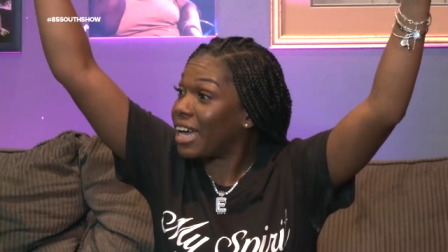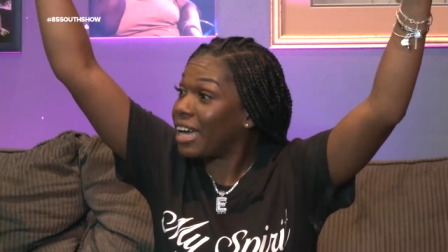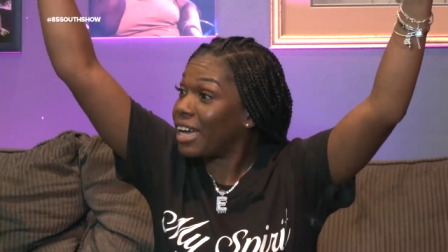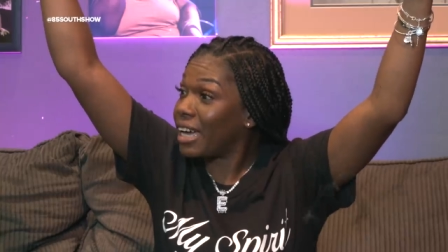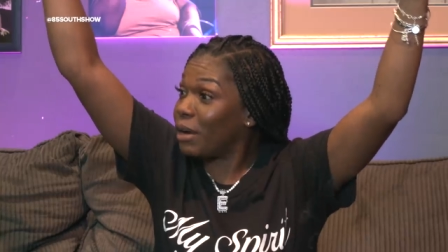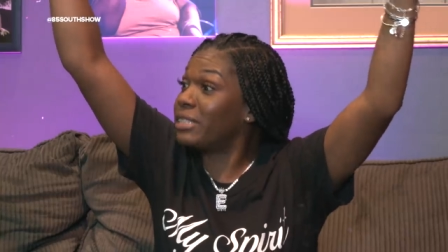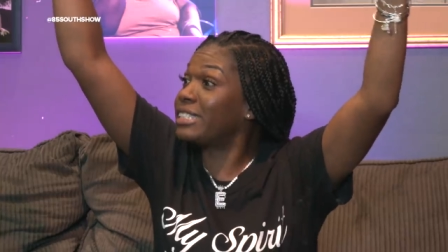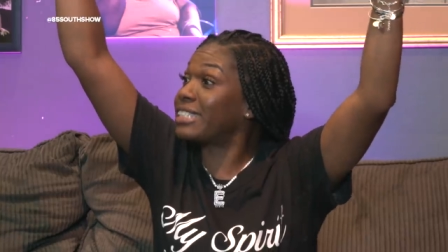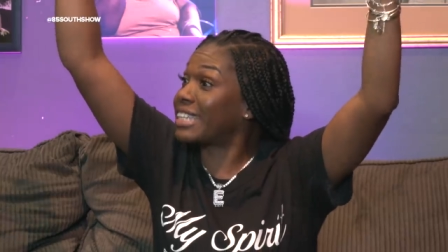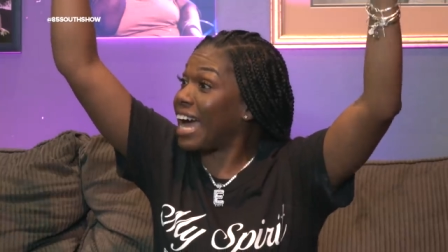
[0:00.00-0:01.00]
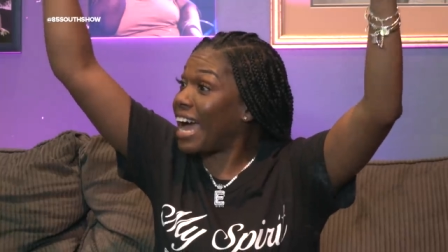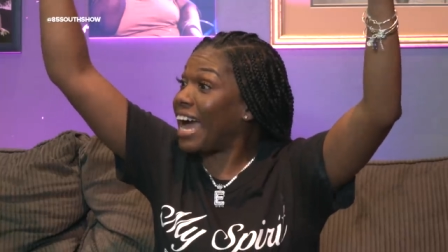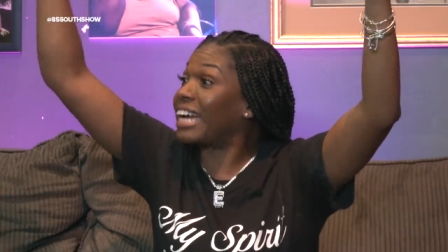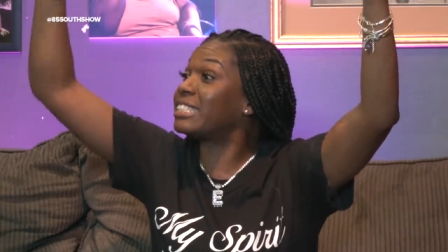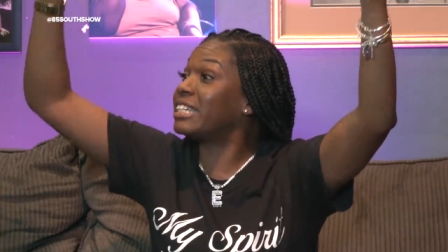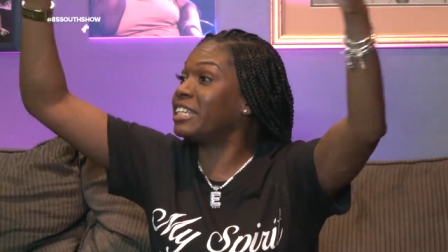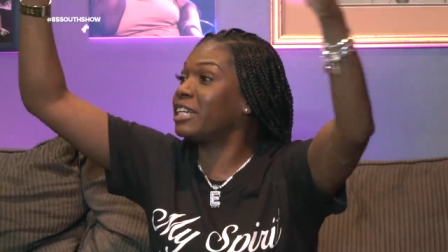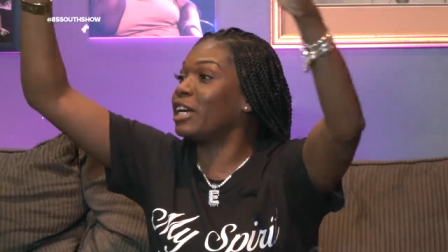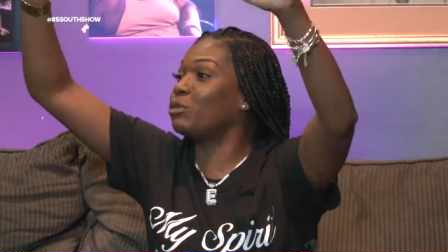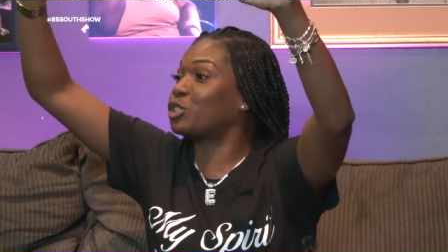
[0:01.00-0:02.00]
Right. It was in right. the sky. I seen
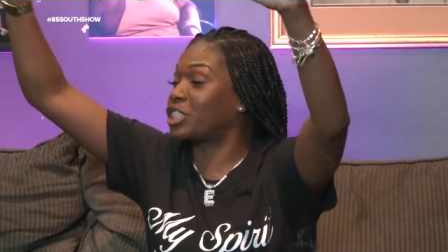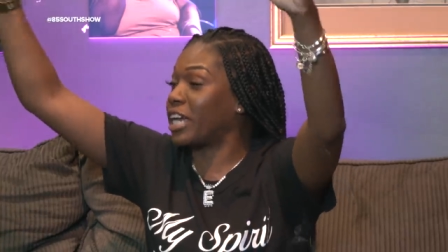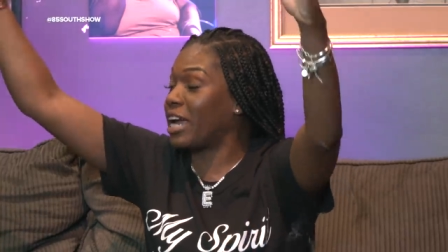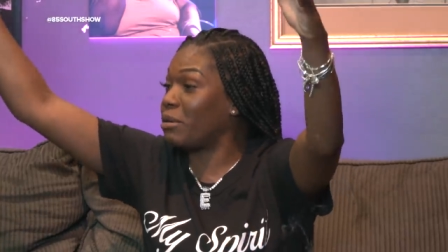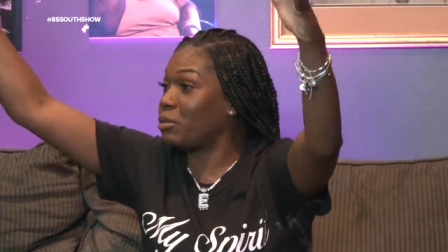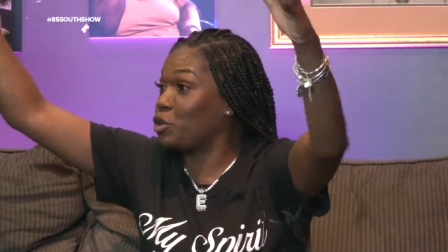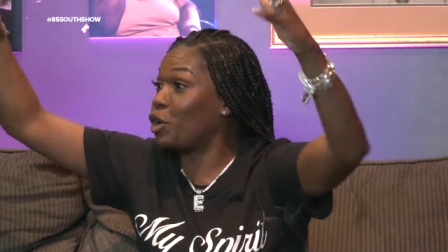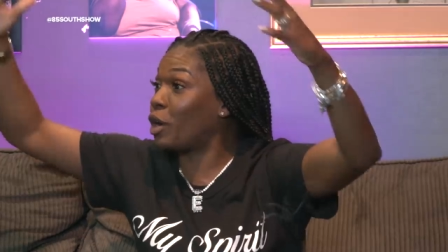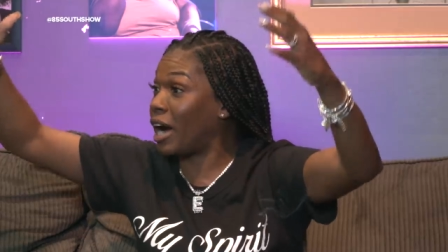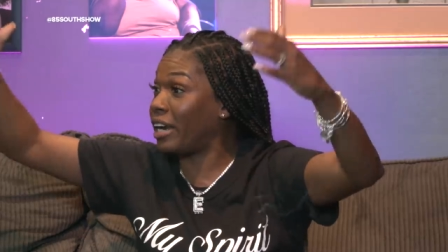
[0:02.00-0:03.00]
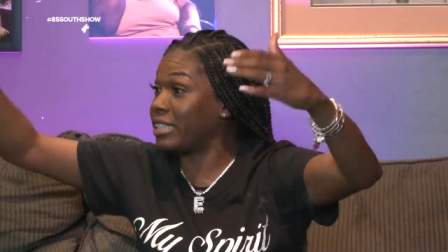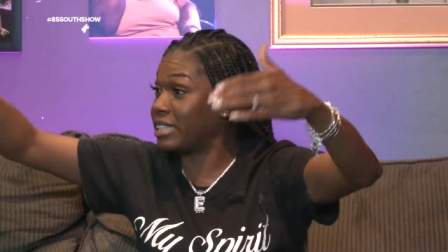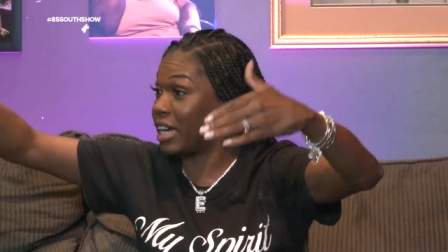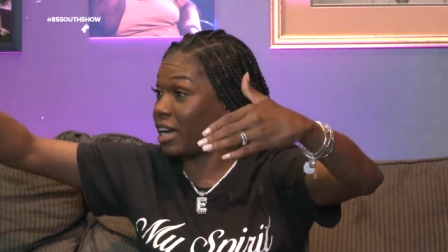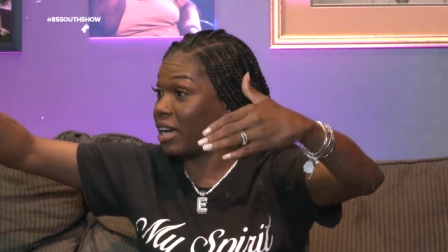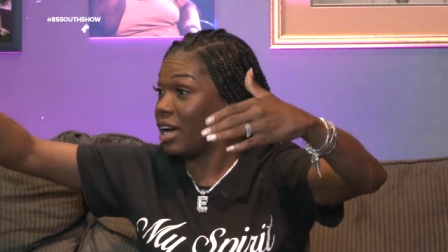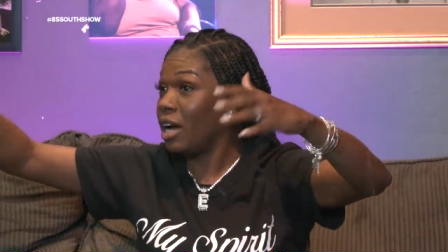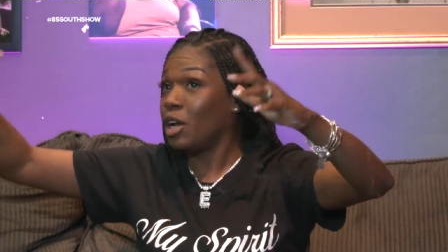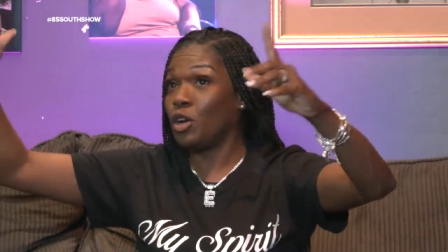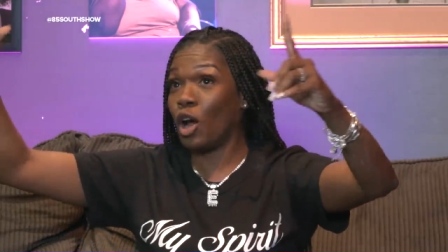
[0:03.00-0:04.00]
okay. it. It was shaped. You know no, how I'm they say.
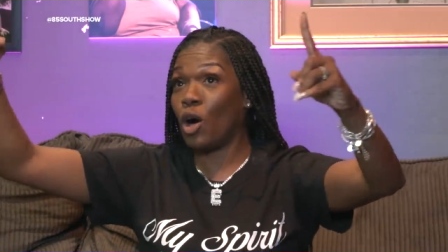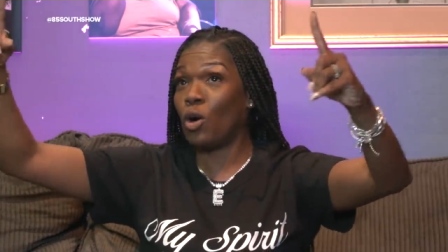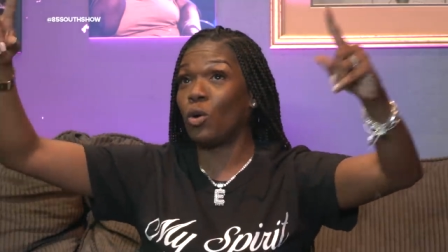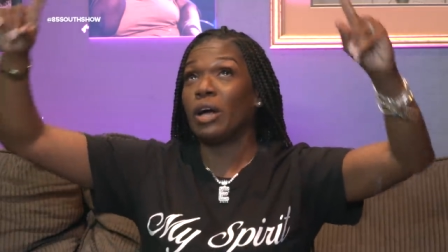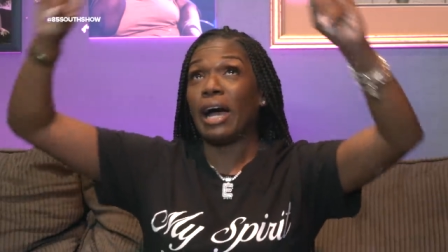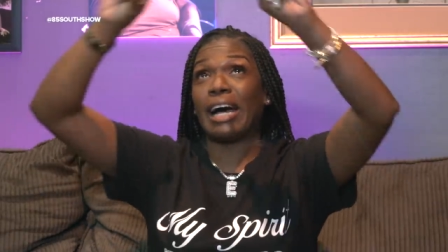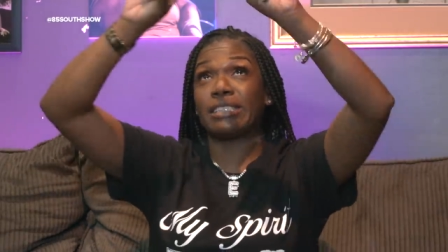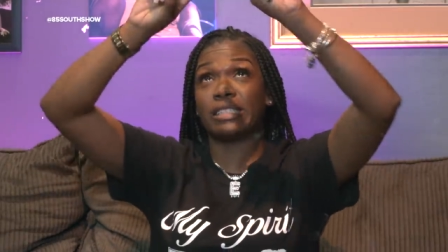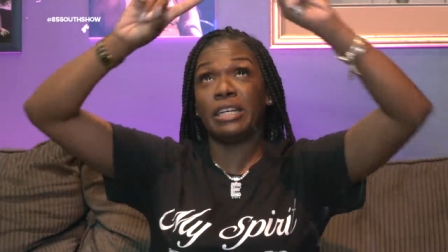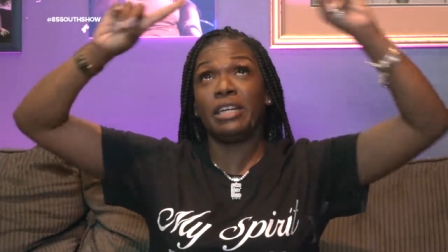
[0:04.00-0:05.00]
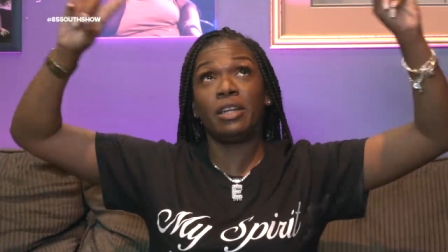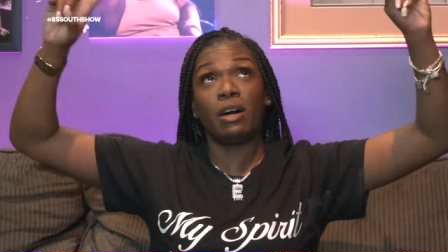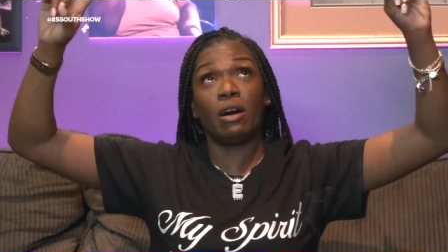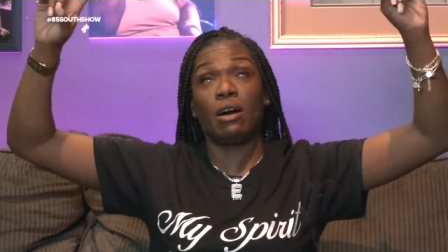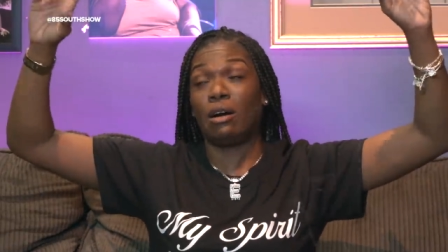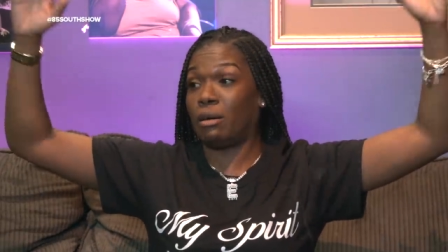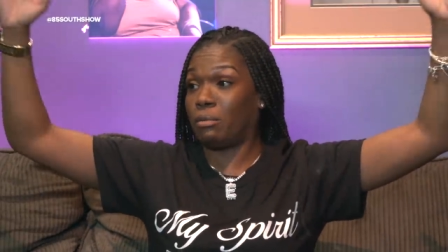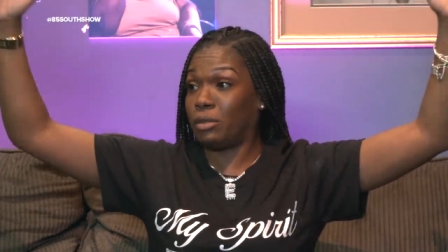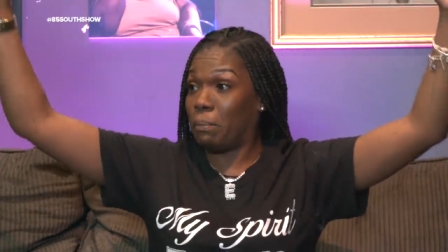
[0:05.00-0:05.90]
You, yeah. No, I seen the um,